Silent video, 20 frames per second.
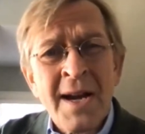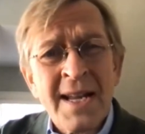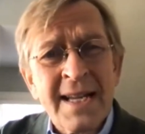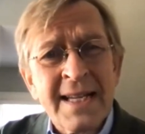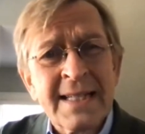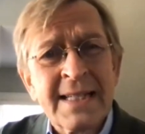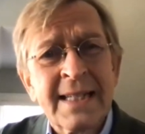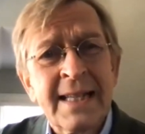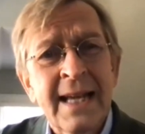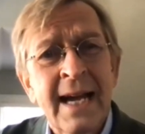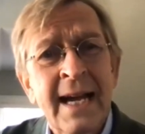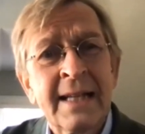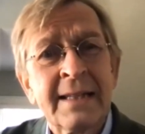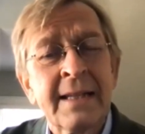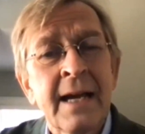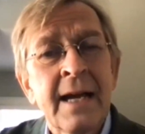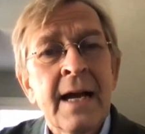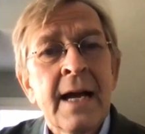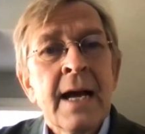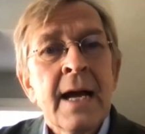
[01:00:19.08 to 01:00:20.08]
is
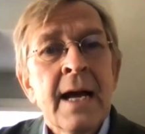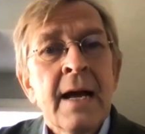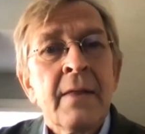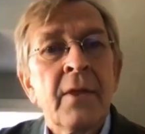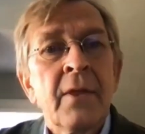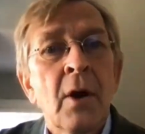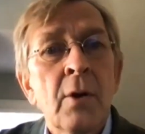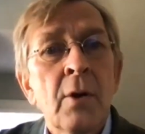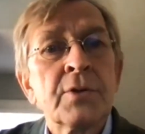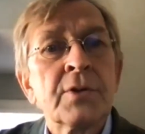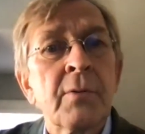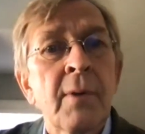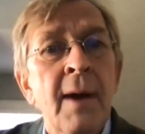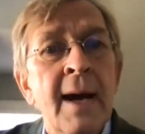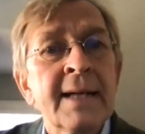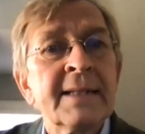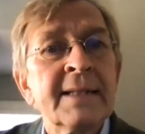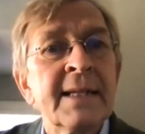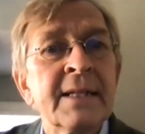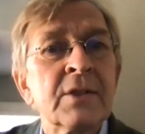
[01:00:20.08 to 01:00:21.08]
that those
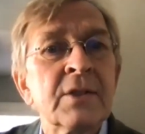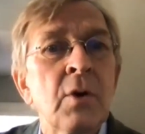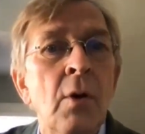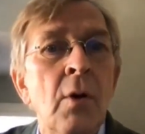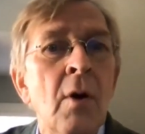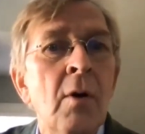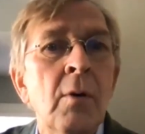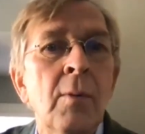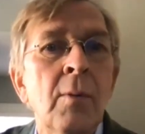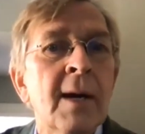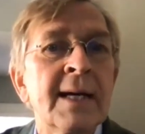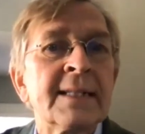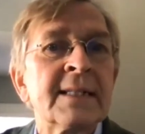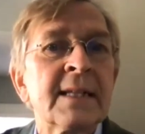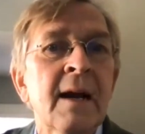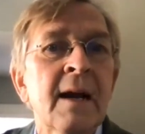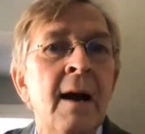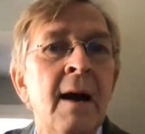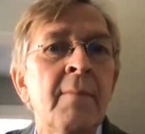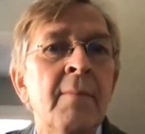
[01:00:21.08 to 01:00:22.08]
writings always
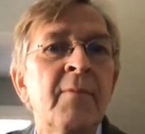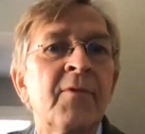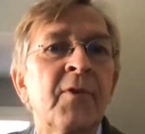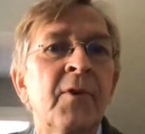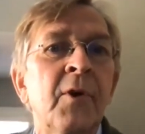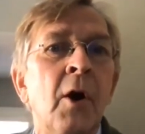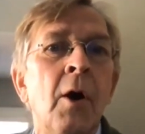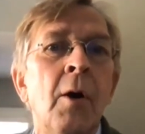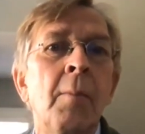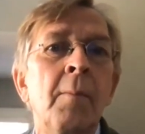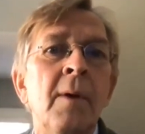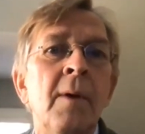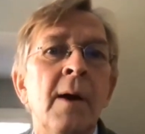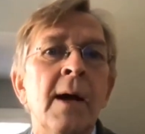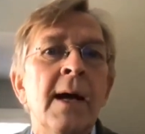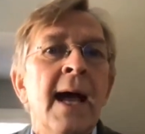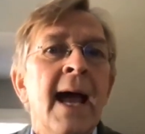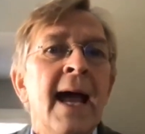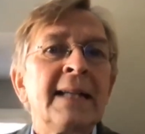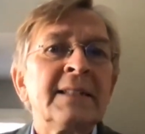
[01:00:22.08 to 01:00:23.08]
come from
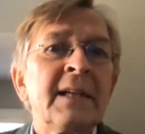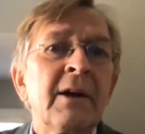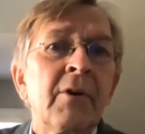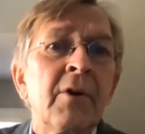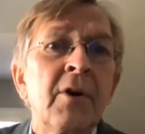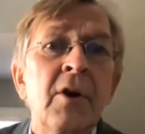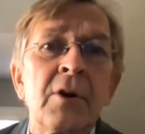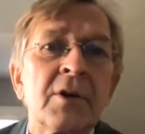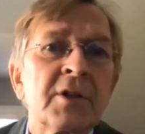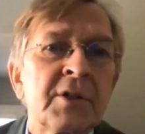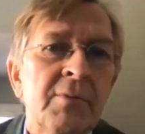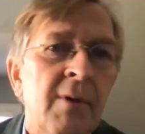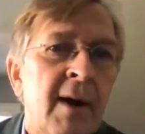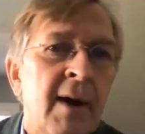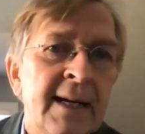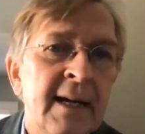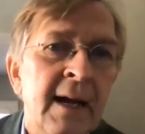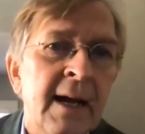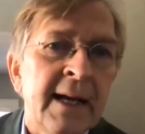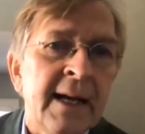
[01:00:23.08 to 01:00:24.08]
heterodox
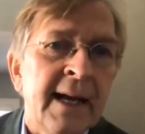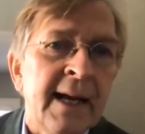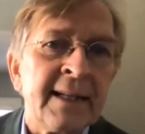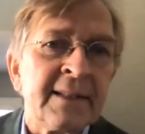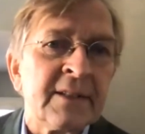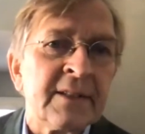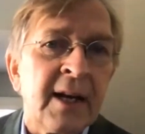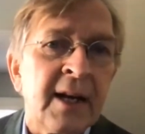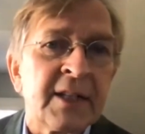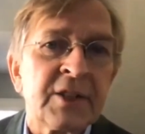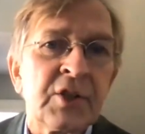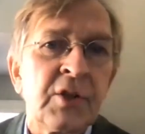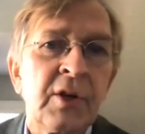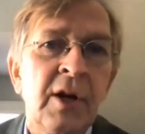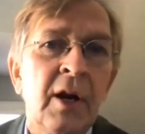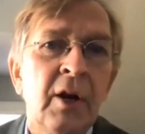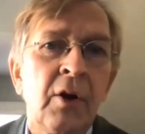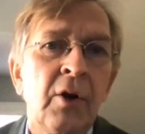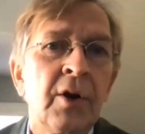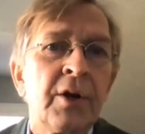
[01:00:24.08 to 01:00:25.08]

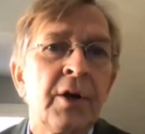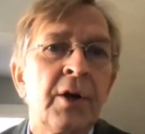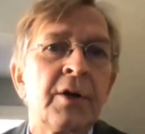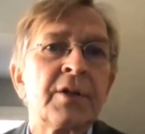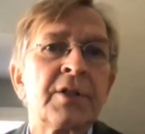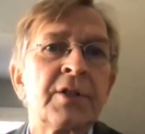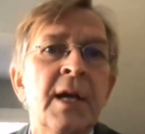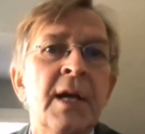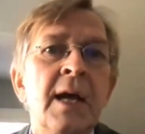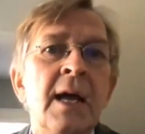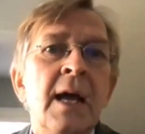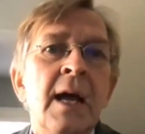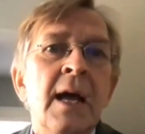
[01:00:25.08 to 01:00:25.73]
international lawyers,